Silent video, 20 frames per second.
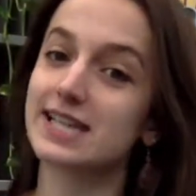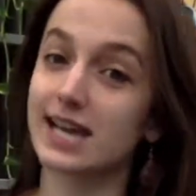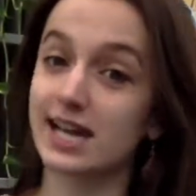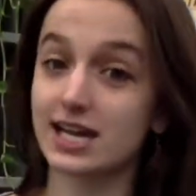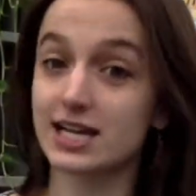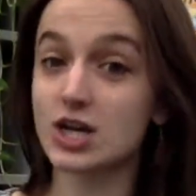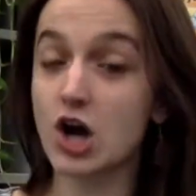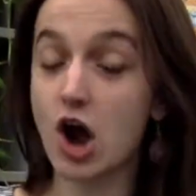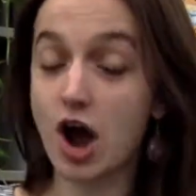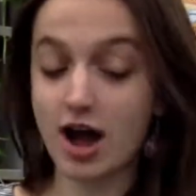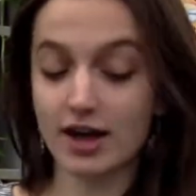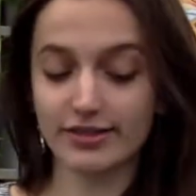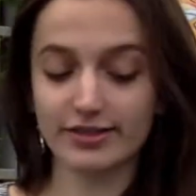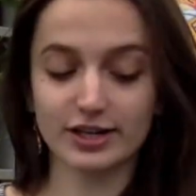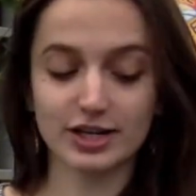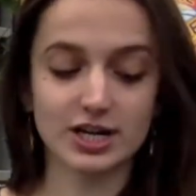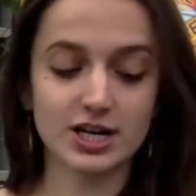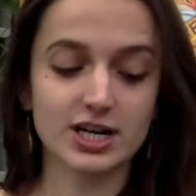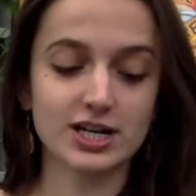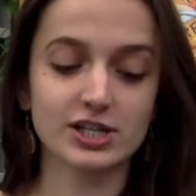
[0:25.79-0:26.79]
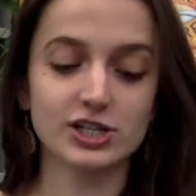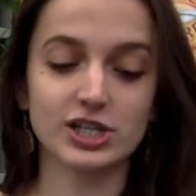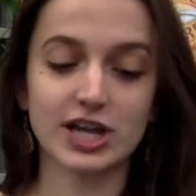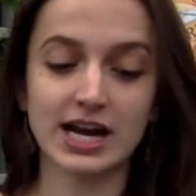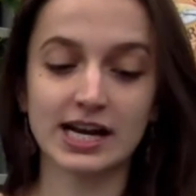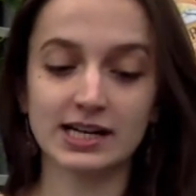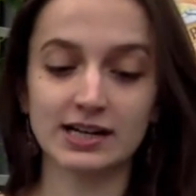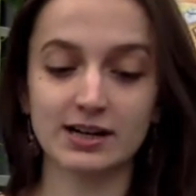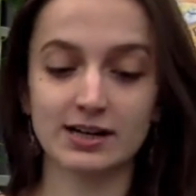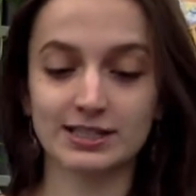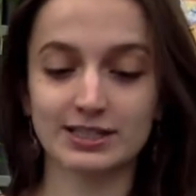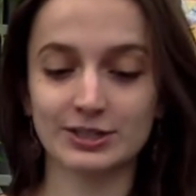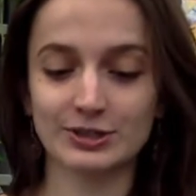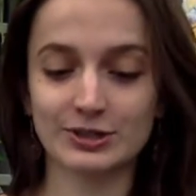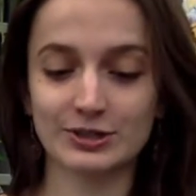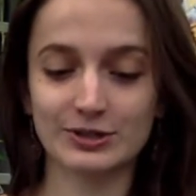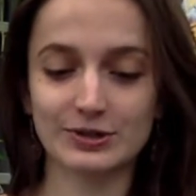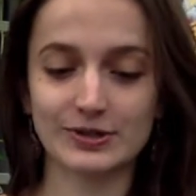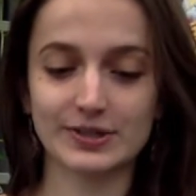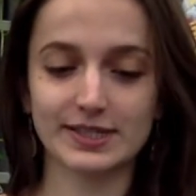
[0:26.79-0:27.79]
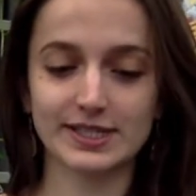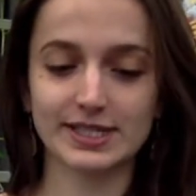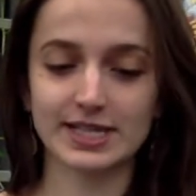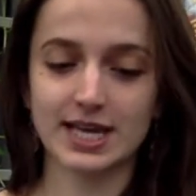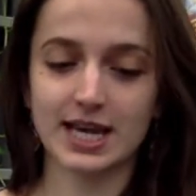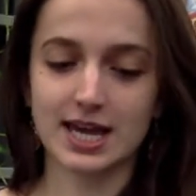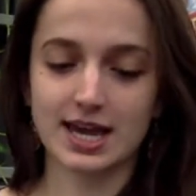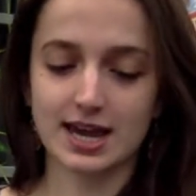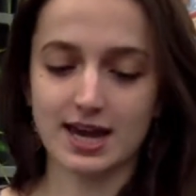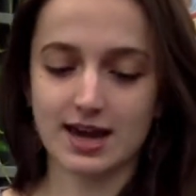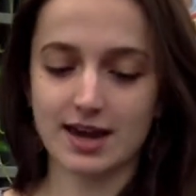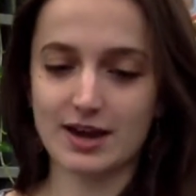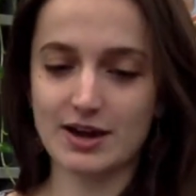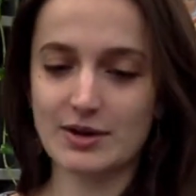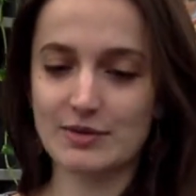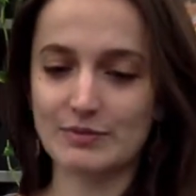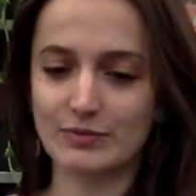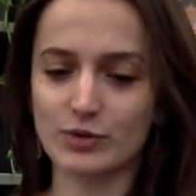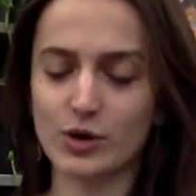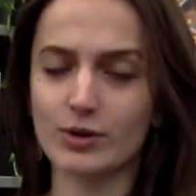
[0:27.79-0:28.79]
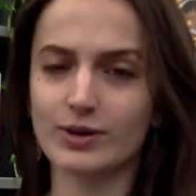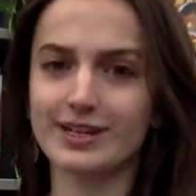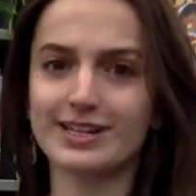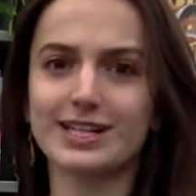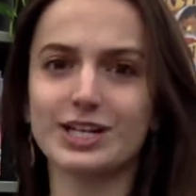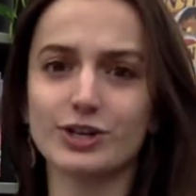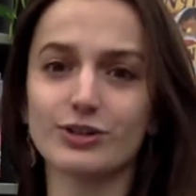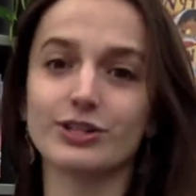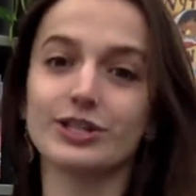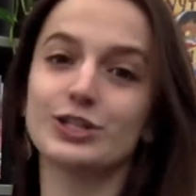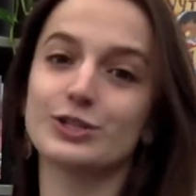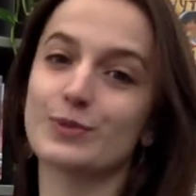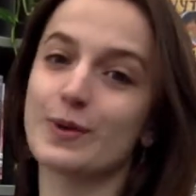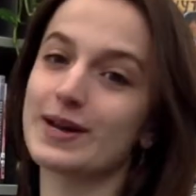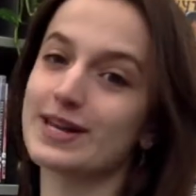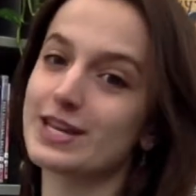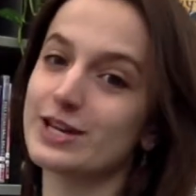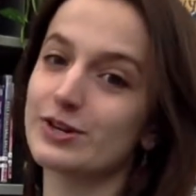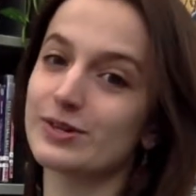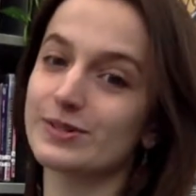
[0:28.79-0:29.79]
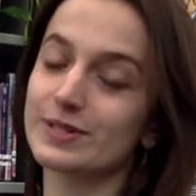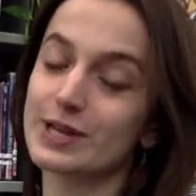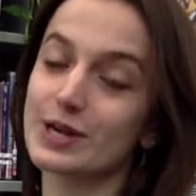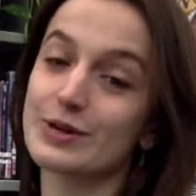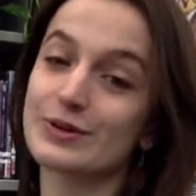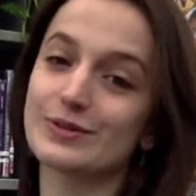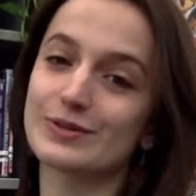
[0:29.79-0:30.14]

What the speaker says: and author Jack Gontos wrote it nearly 20 years ago.